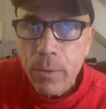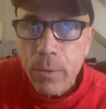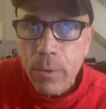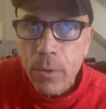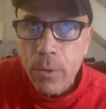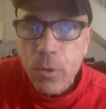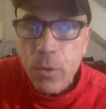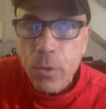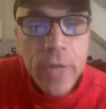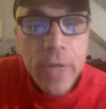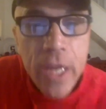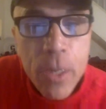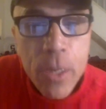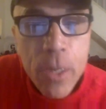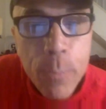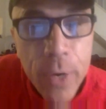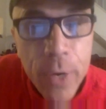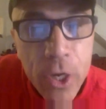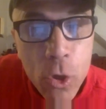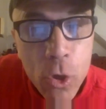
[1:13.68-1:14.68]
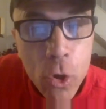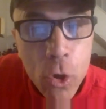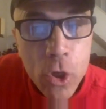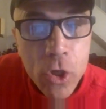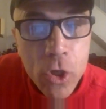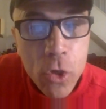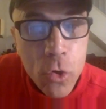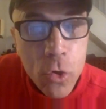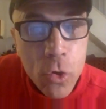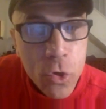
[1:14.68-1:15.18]
unique, but
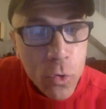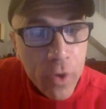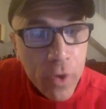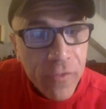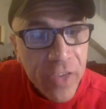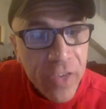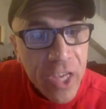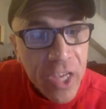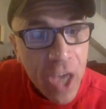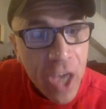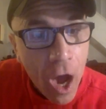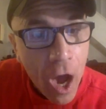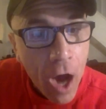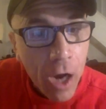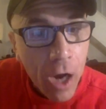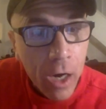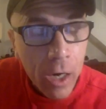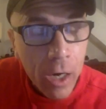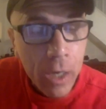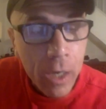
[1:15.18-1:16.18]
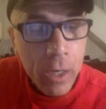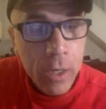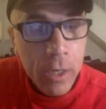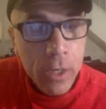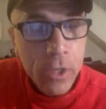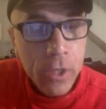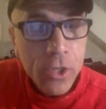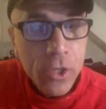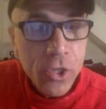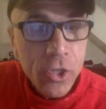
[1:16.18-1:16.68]
you're sort of young
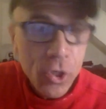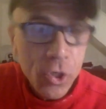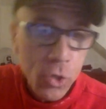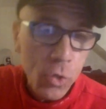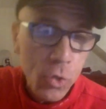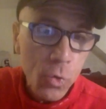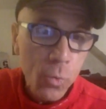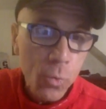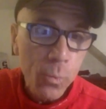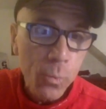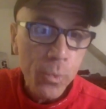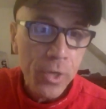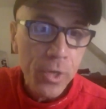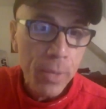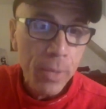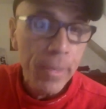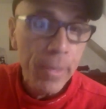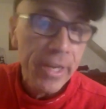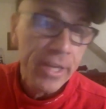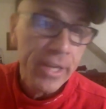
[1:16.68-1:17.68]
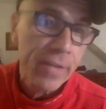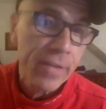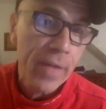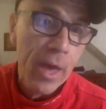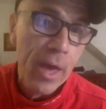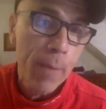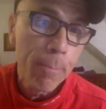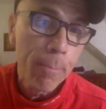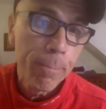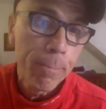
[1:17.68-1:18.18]
to commit to
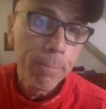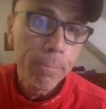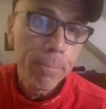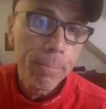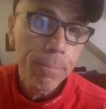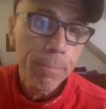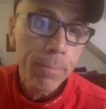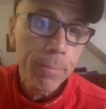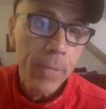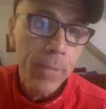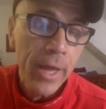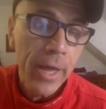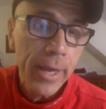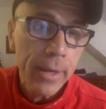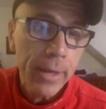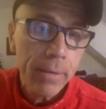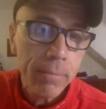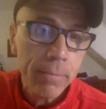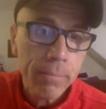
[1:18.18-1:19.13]
them, like